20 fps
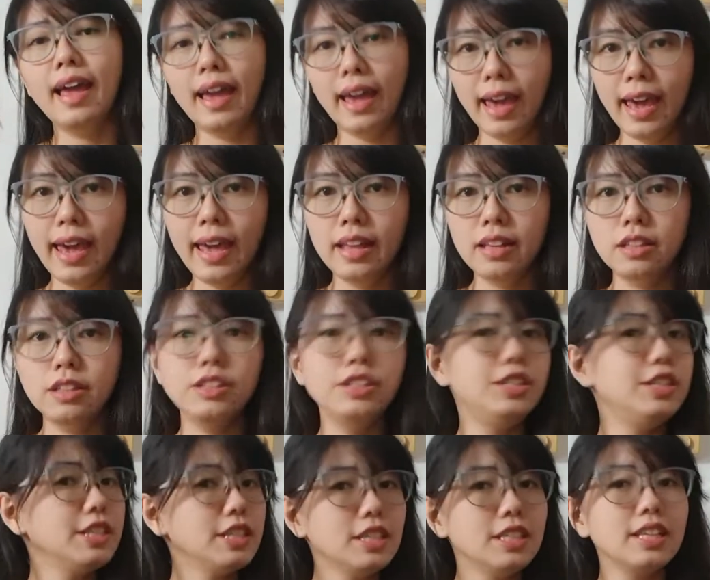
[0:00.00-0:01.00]
And
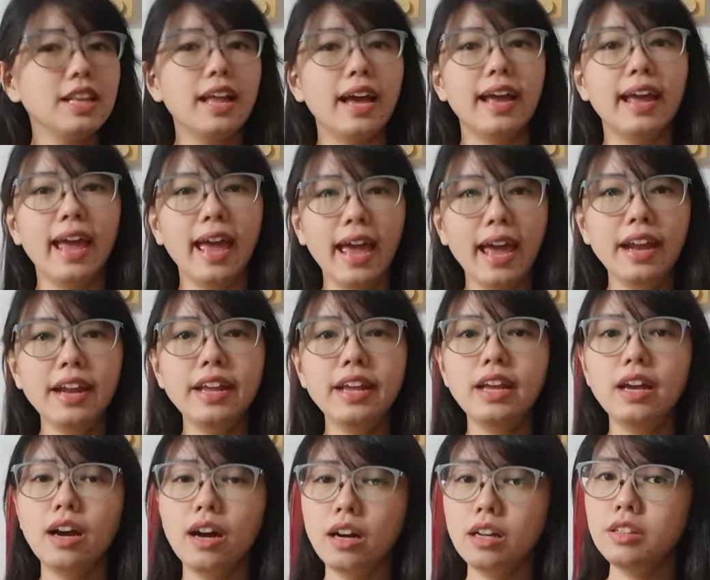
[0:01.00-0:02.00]
just like
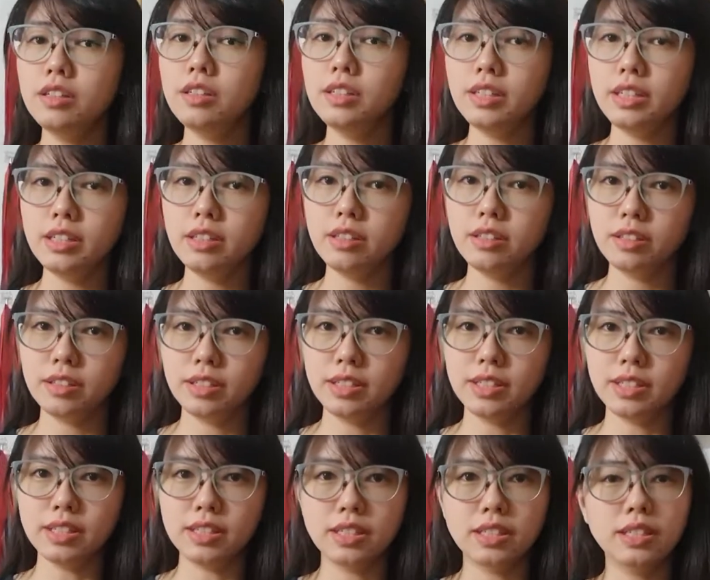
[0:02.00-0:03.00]
any other
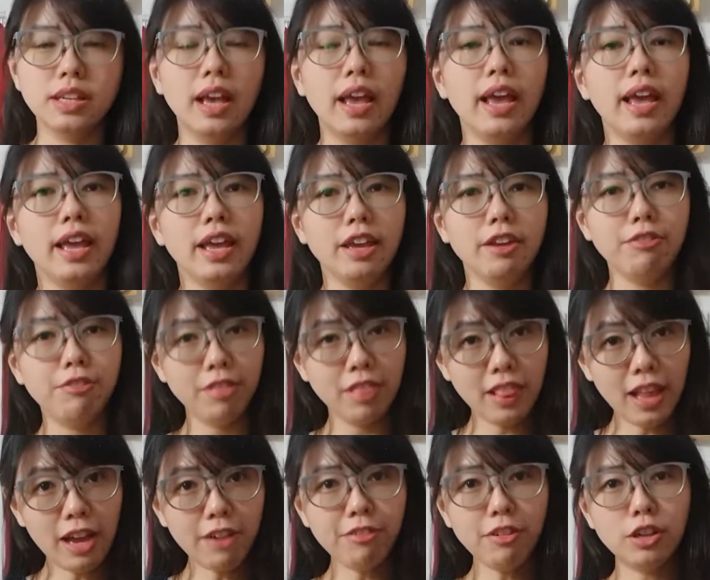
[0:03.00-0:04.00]
illnesses, if
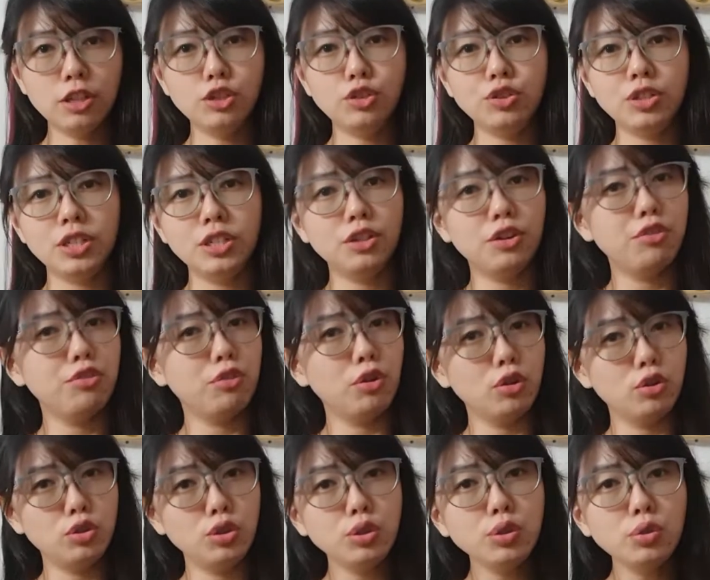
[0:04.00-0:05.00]
left untreated for
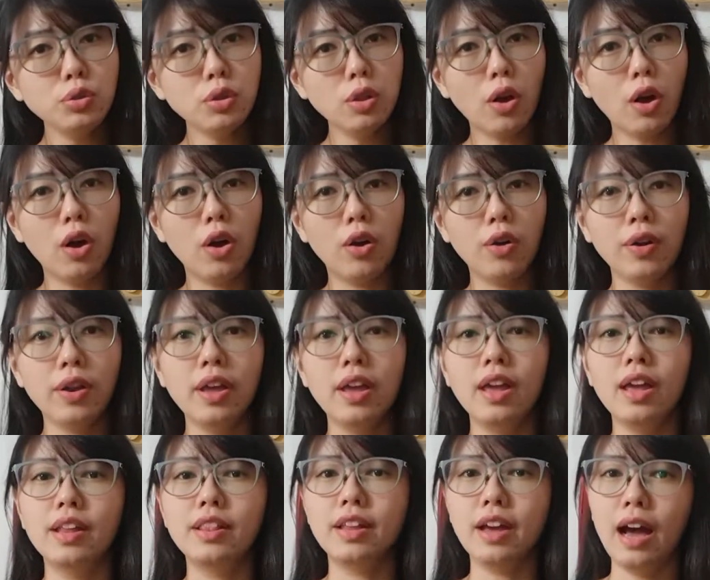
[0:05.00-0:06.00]
too long,
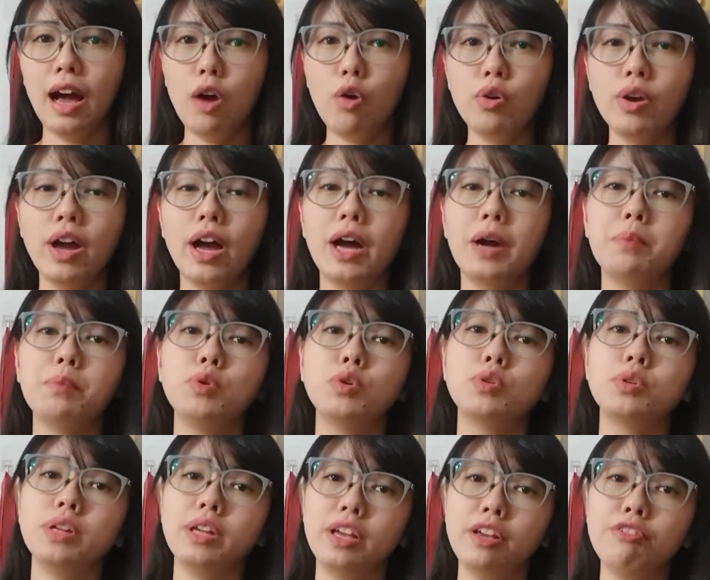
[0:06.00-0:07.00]
the outcome
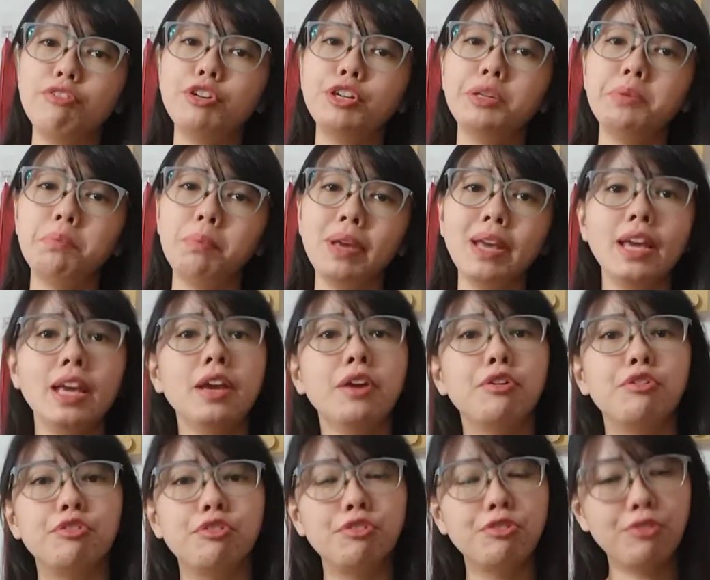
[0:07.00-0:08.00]
could even be
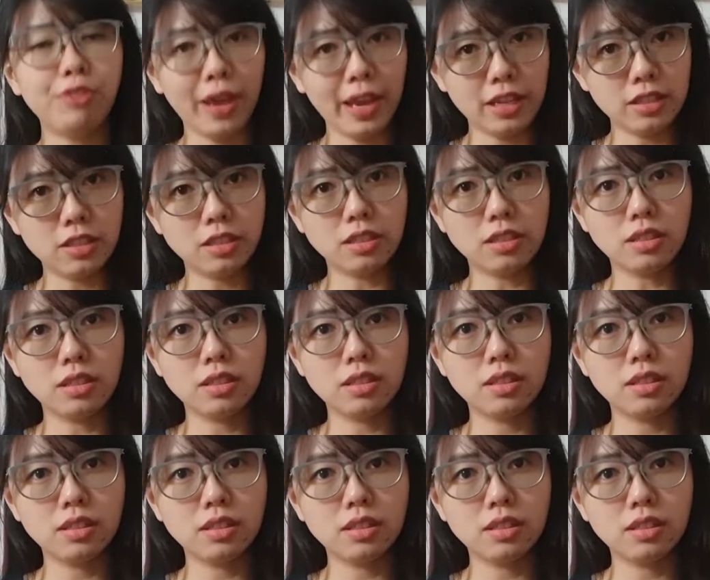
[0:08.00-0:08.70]
fatal.